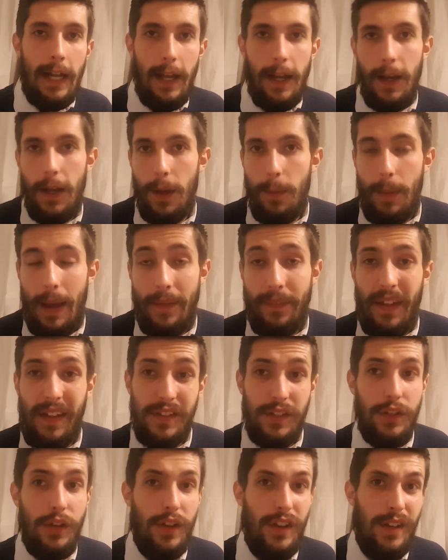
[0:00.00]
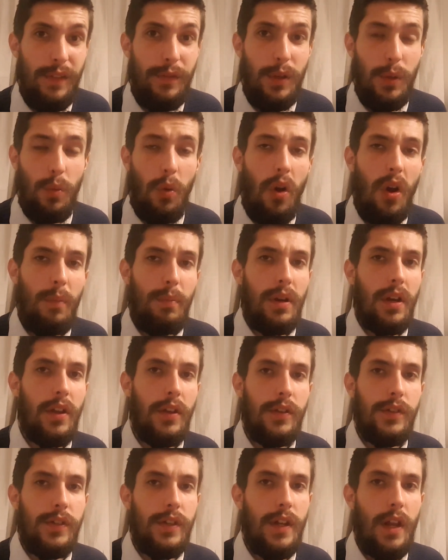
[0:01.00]
um, and that's good if you are,
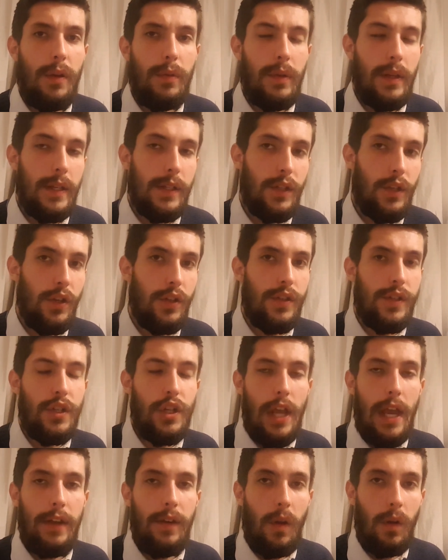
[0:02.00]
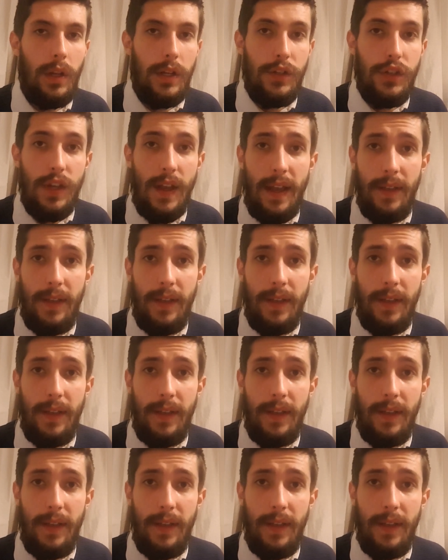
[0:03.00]
because you know it's good to share knowledge,